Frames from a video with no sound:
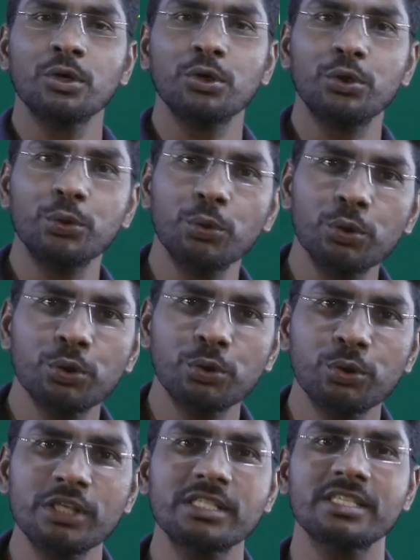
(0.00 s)
U U
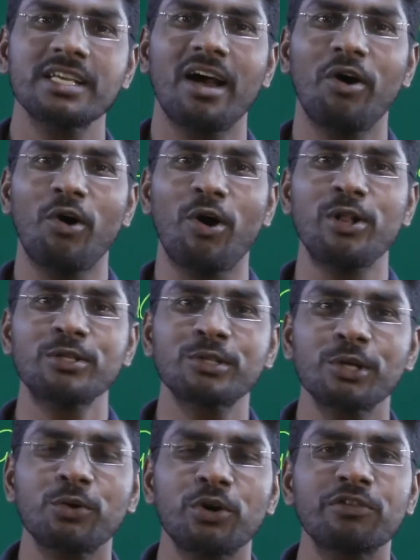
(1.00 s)
U is
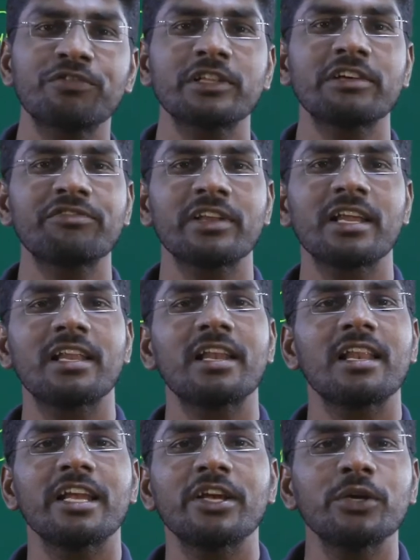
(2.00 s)
also code for the
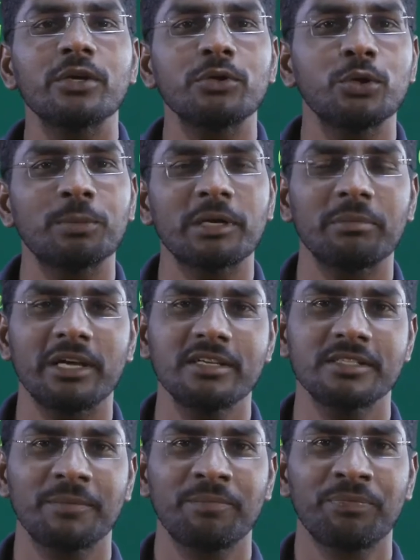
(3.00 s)
phenylalanine in human
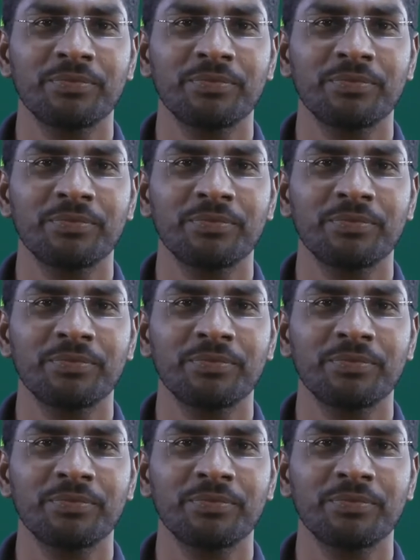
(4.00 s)
beings.